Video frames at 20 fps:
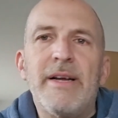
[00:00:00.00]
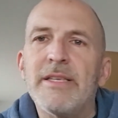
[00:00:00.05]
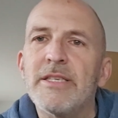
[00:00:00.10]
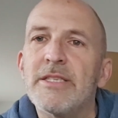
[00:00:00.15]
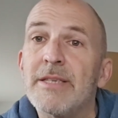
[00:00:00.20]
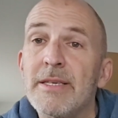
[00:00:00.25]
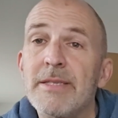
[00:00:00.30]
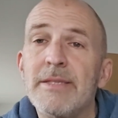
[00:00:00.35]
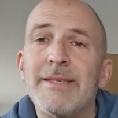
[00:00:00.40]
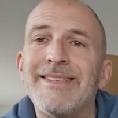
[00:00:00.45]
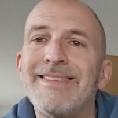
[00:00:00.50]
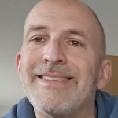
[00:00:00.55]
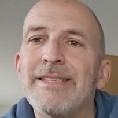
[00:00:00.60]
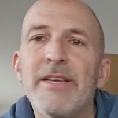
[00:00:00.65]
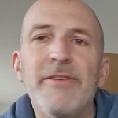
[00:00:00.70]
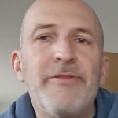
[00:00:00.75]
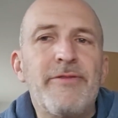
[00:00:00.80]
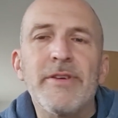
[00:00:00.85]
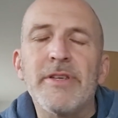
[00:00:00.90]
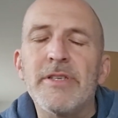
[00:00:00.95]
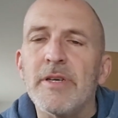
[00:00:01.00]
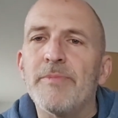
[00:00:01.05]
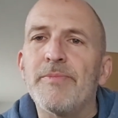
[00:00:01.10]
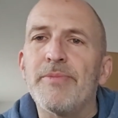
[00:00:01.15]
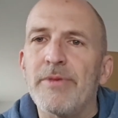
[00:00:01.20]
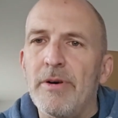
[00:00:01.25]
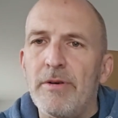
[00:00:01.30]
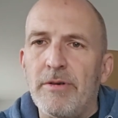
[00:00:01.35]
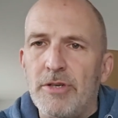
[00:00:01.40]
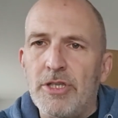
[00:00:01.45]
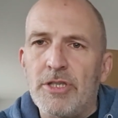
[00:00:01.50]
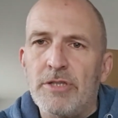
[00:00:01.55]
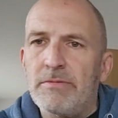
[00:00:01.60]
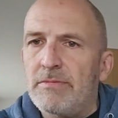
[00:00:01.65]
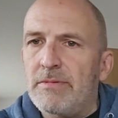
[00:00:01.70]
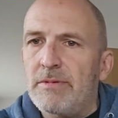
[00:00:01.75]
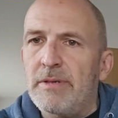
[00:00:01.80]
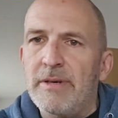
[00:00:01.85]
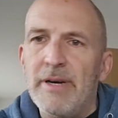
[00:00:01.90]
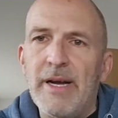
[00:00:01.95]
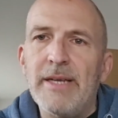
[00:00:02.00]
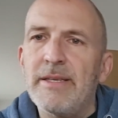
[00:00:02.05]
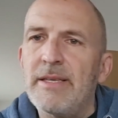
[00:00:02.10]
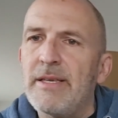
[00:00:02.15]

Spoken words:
It's just a different approach, right?